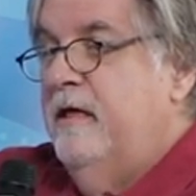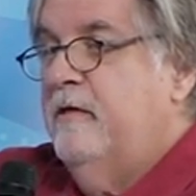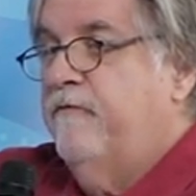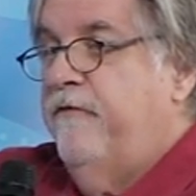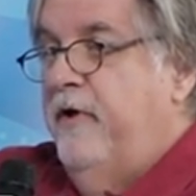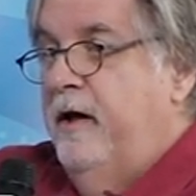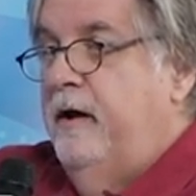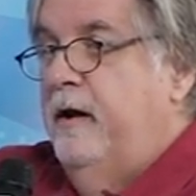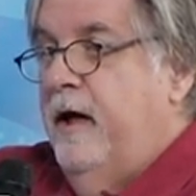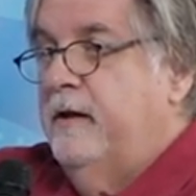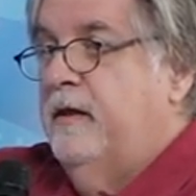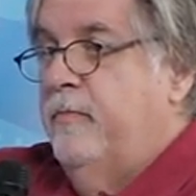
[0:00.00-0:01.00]
is fun
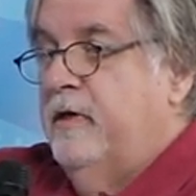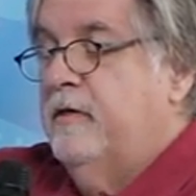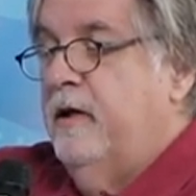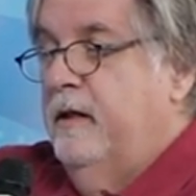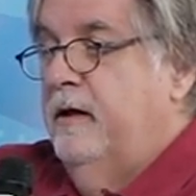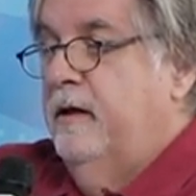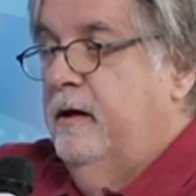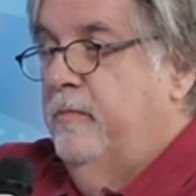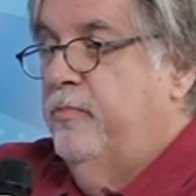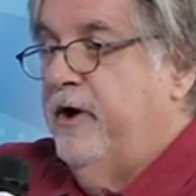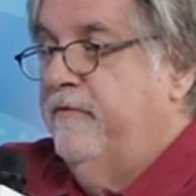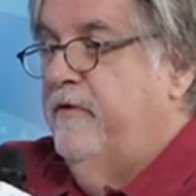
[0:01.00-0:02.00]
not to be selling
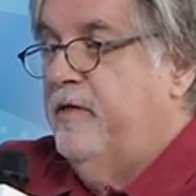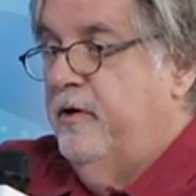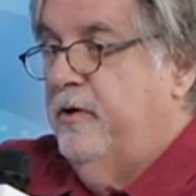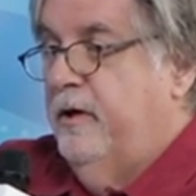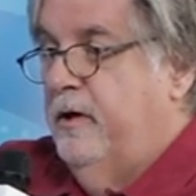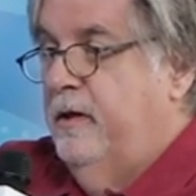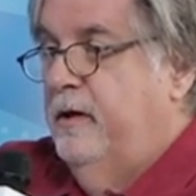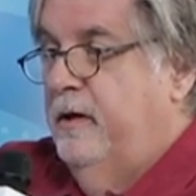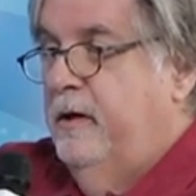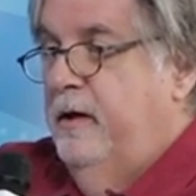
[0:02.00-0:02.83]
a breakfast cereal